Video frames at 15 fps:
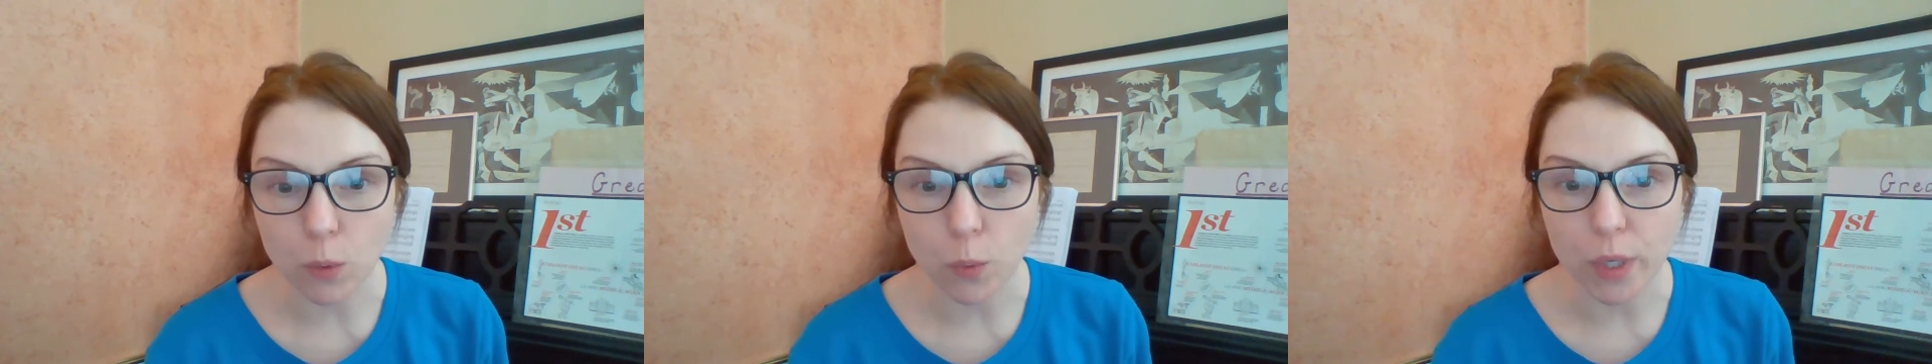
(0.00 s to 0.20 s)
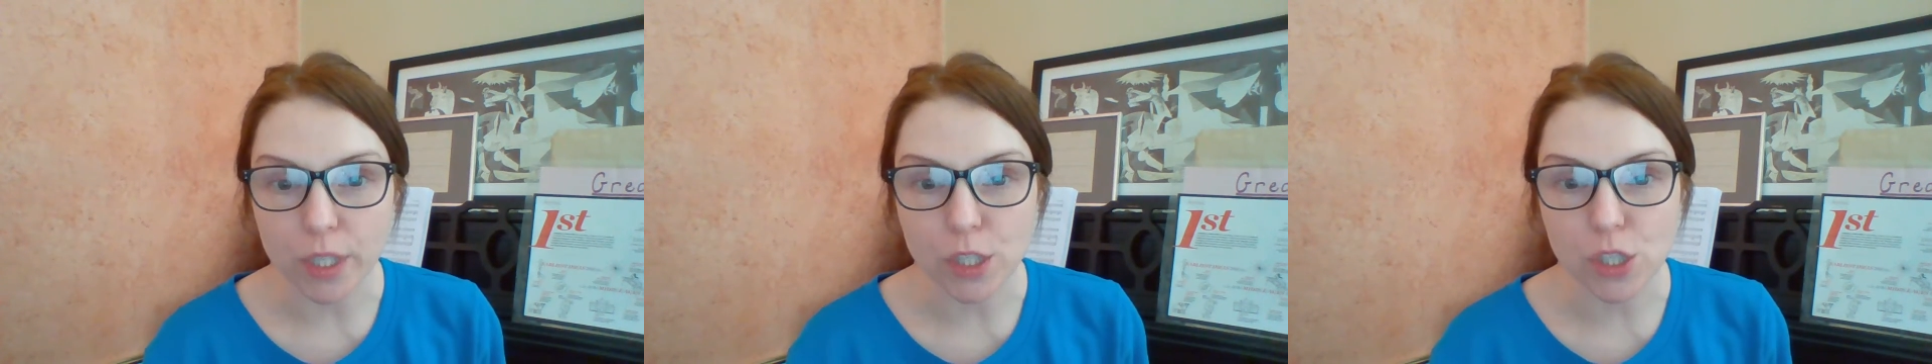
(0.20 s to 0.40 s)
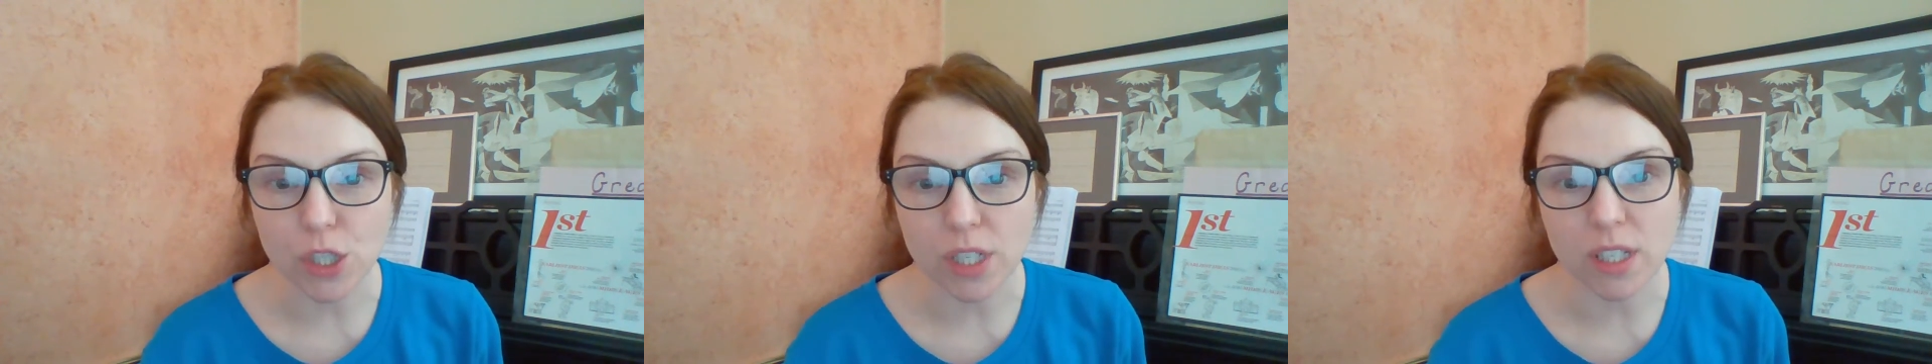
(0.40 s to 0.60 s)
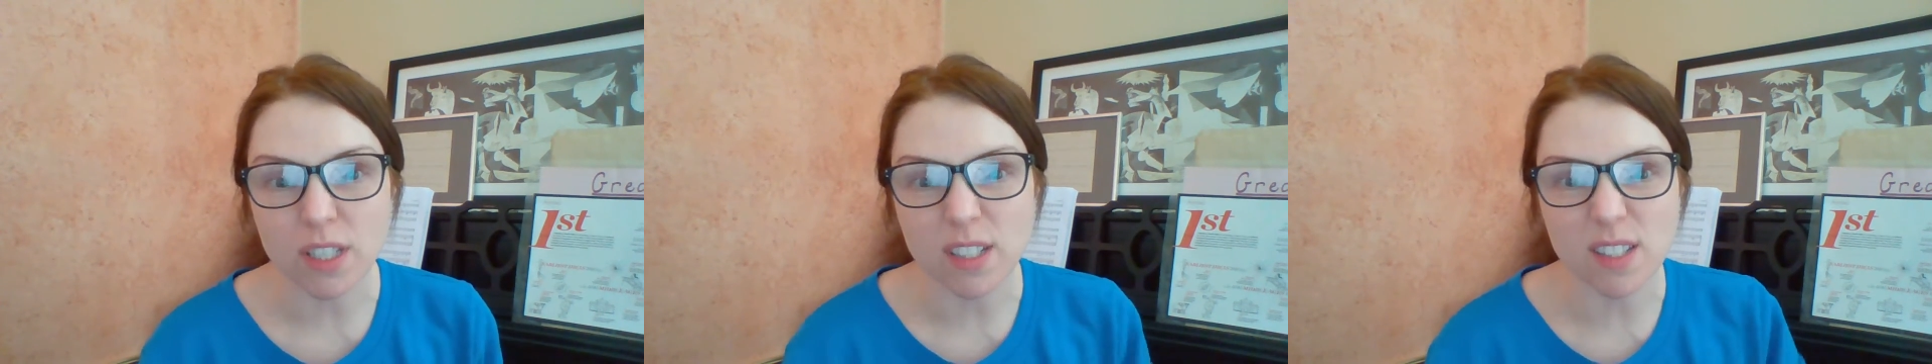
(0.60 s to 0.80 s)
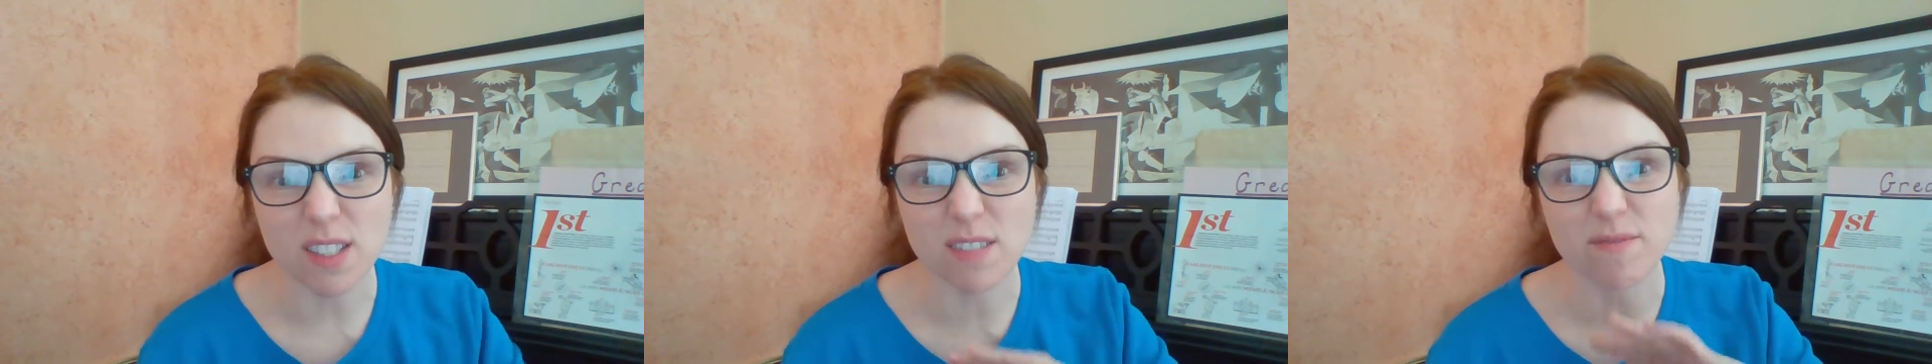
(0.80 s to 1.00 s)
which
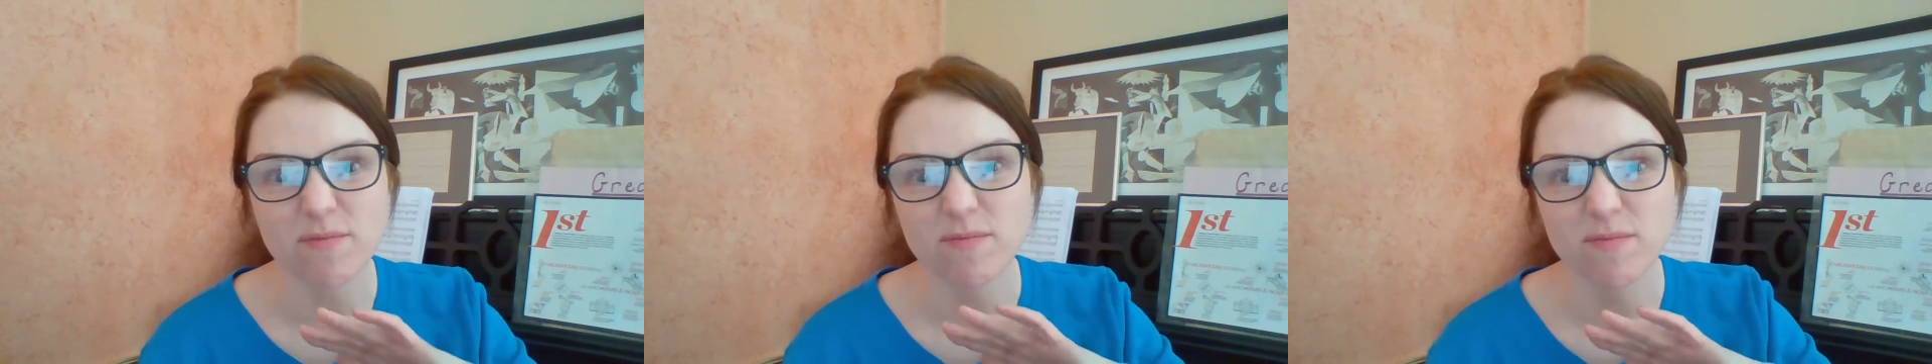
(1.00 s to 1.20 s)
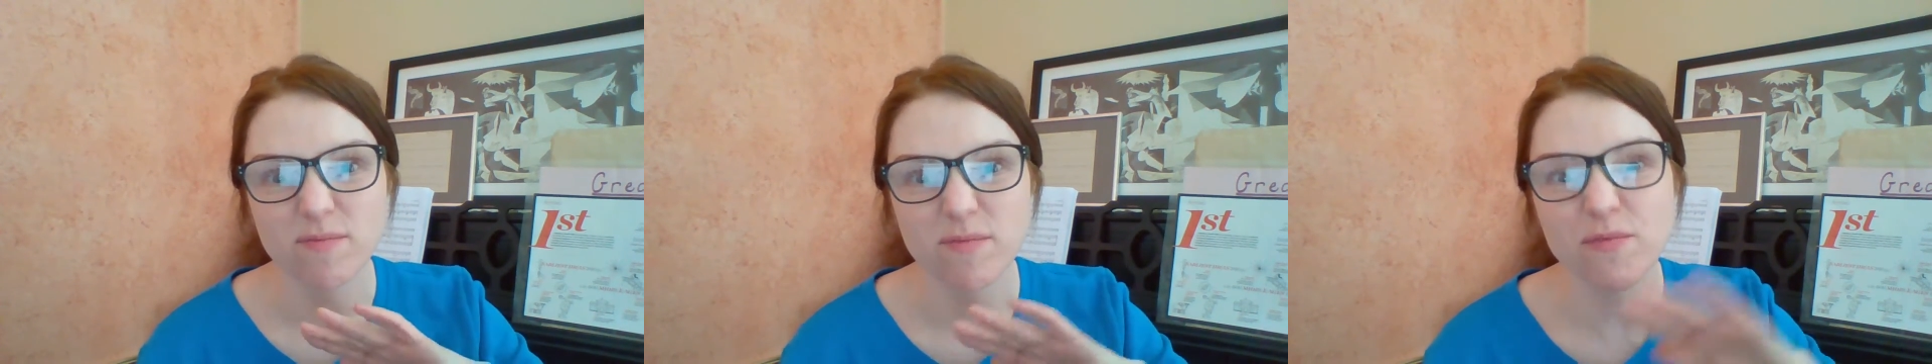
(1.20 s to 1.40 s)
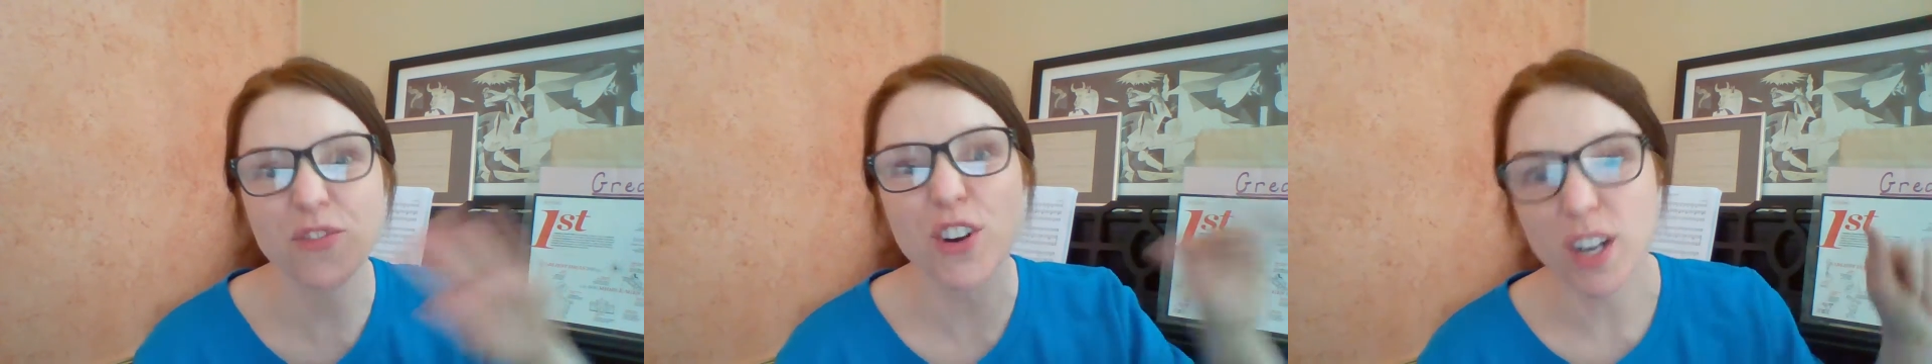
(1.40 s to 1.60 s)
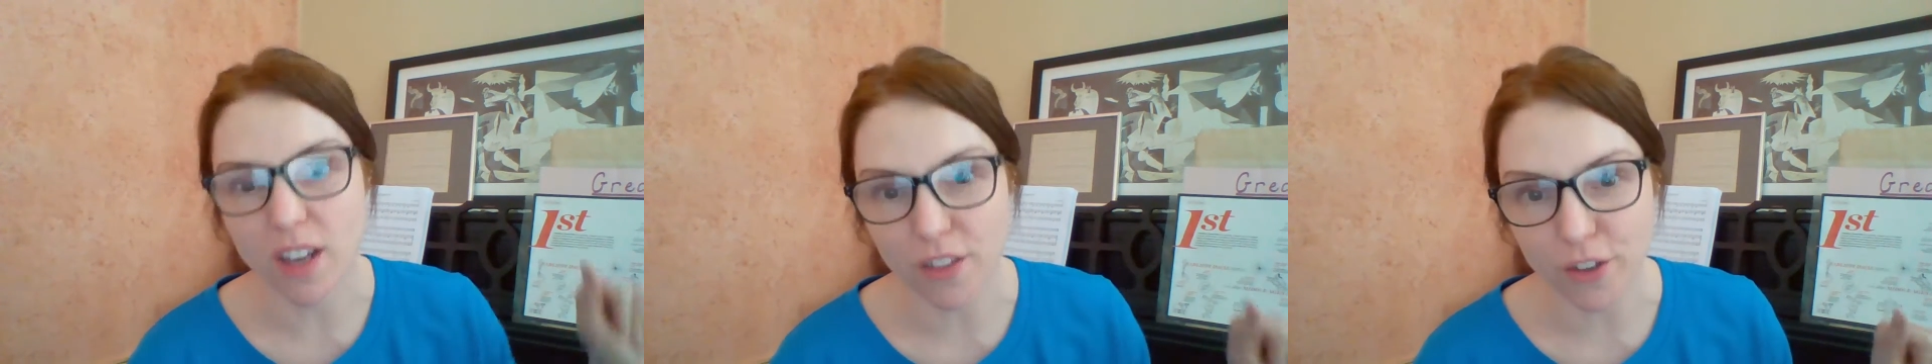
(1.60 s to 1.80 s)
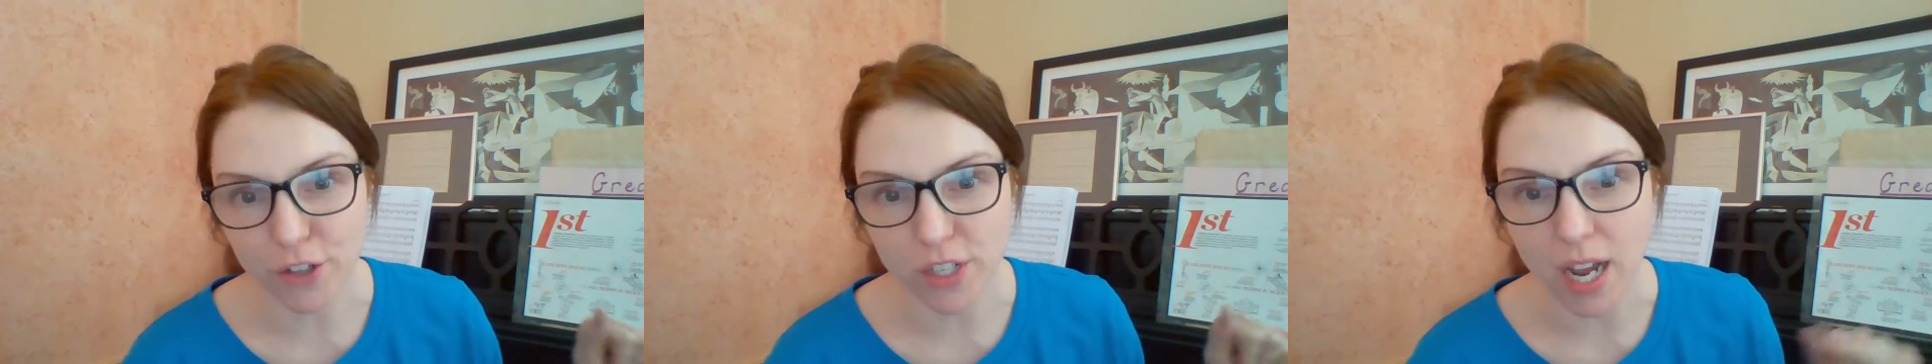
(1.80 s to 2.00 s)
is for
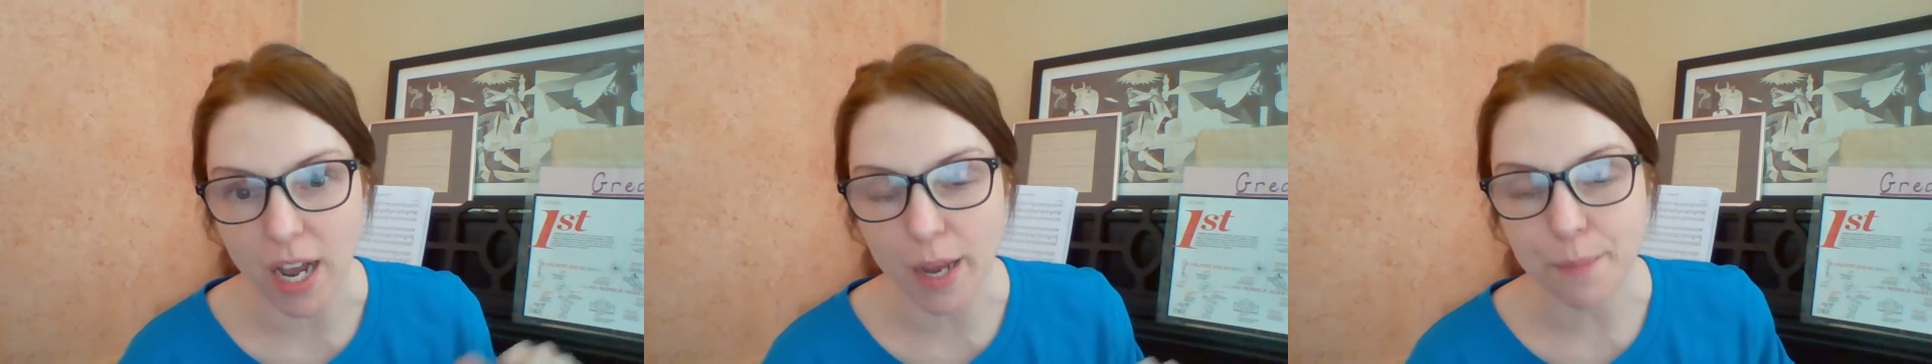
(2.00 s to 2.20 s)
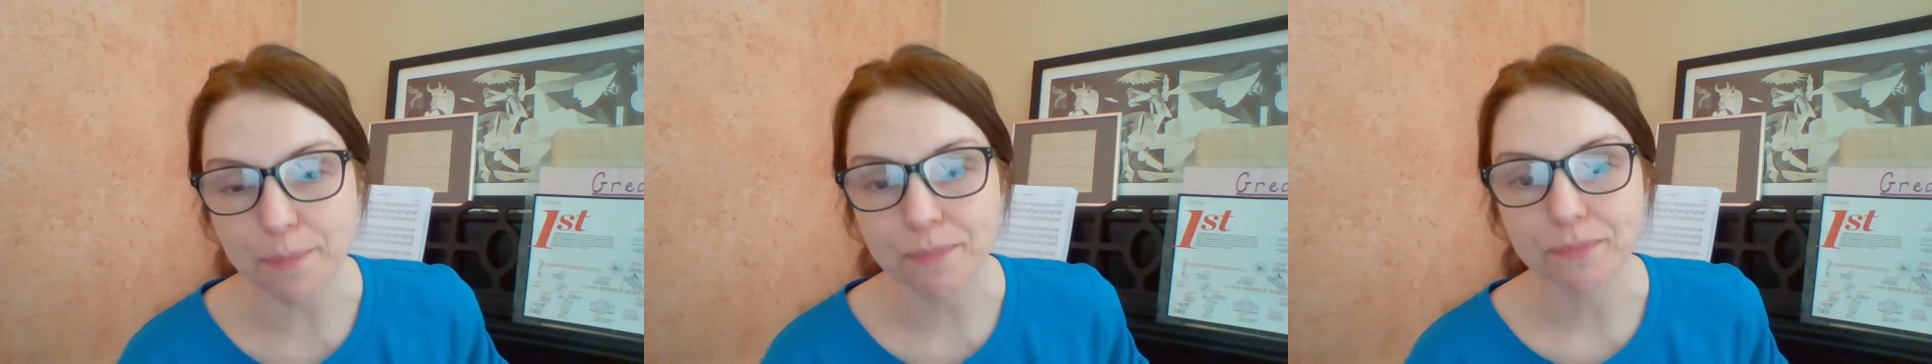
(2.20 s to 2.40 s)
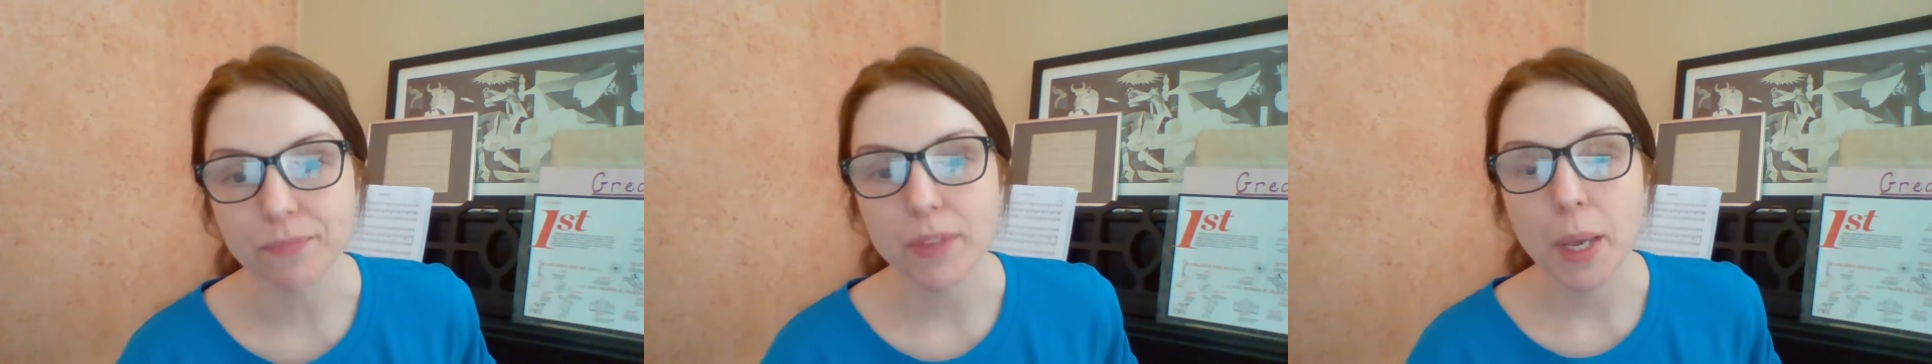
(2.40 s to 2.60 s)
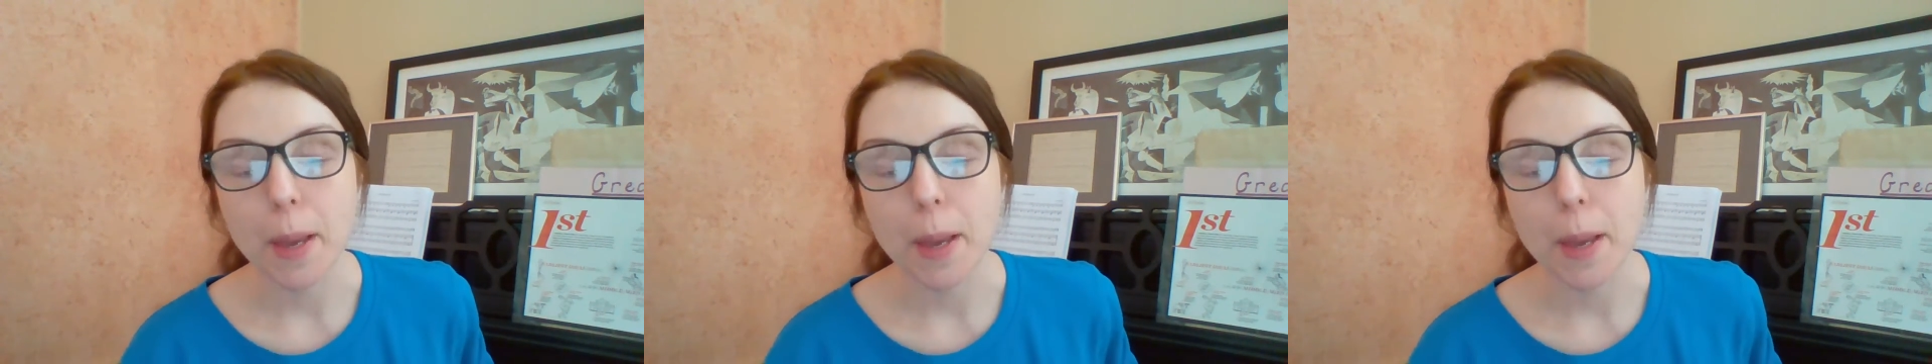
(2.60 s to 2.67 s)
another time.